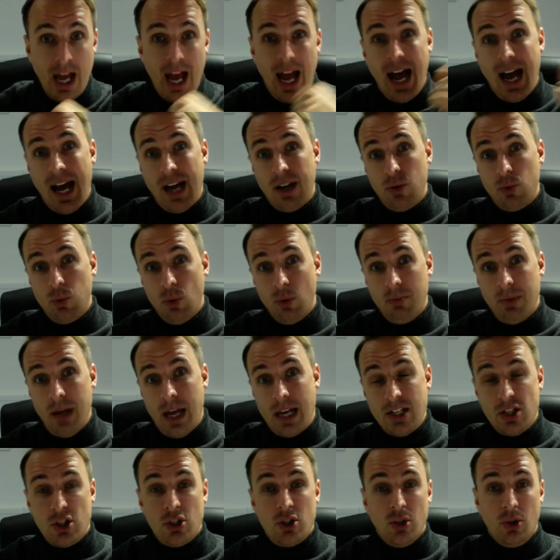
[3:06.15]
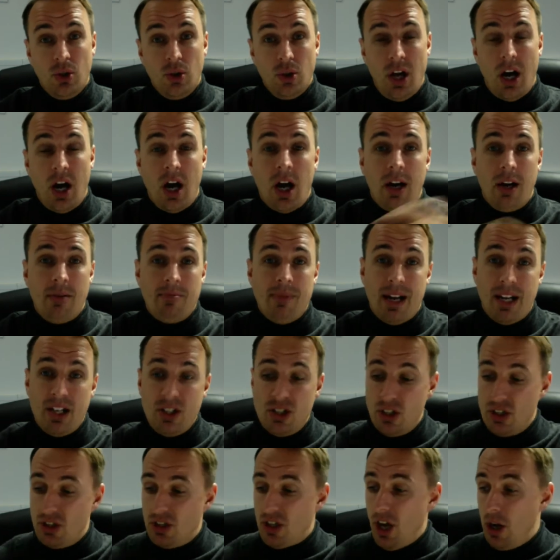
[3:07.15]
and will make sure that hiring
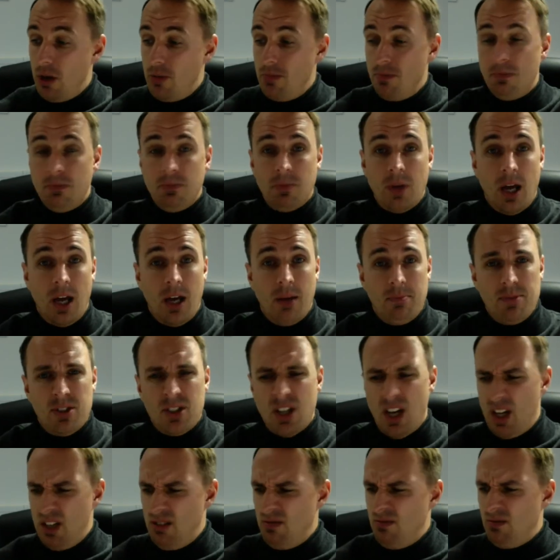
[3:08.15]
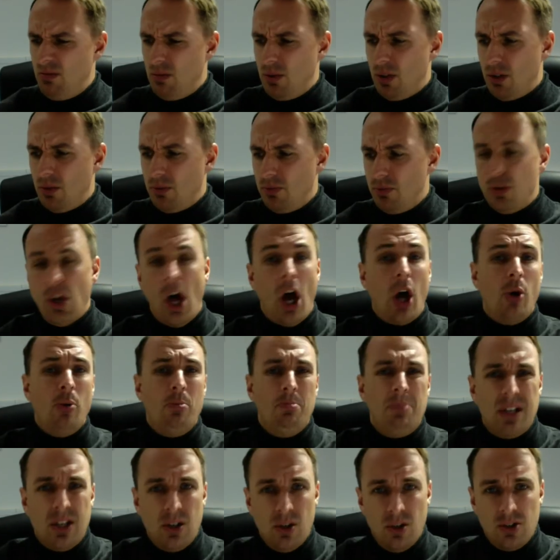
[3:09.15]
managers don't say, well, no,
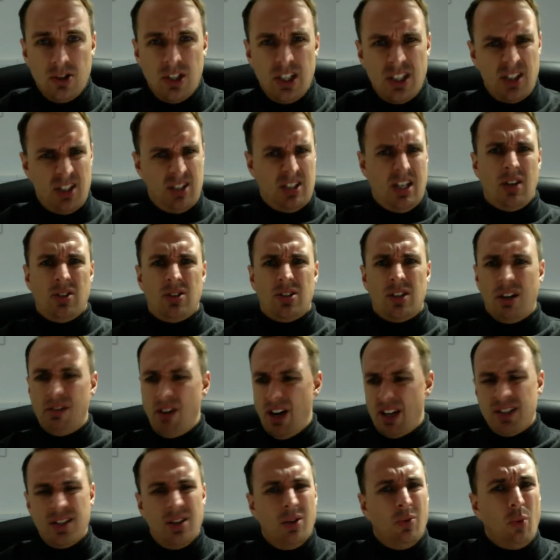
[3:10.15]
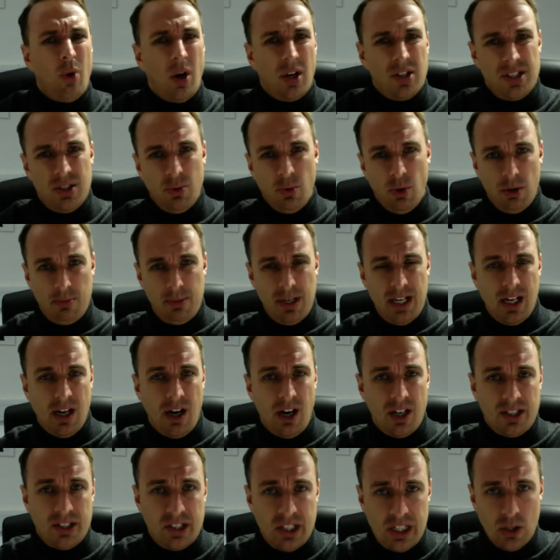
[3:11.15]
because he's a sales director, why does he want to be an
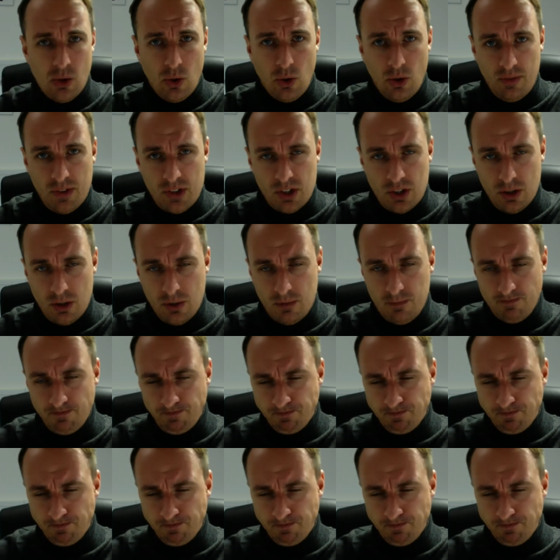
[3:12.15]
IC all of a sudden?